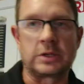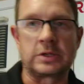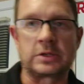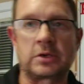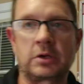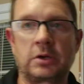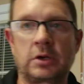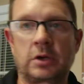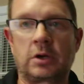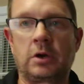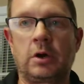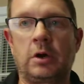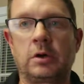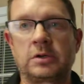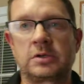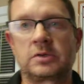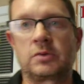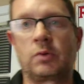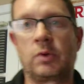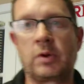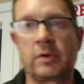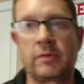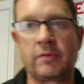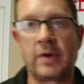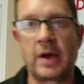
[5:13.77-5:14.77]
it's going to cost
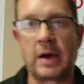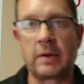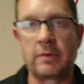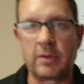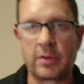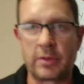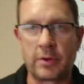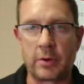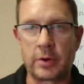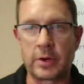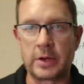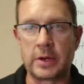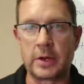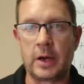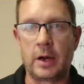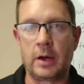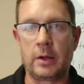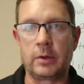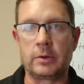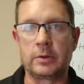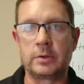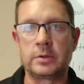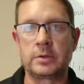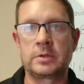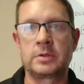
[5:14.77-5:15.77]
$25 to
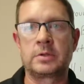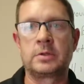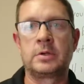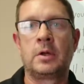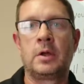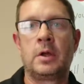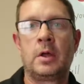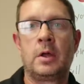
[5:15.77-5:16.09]
$30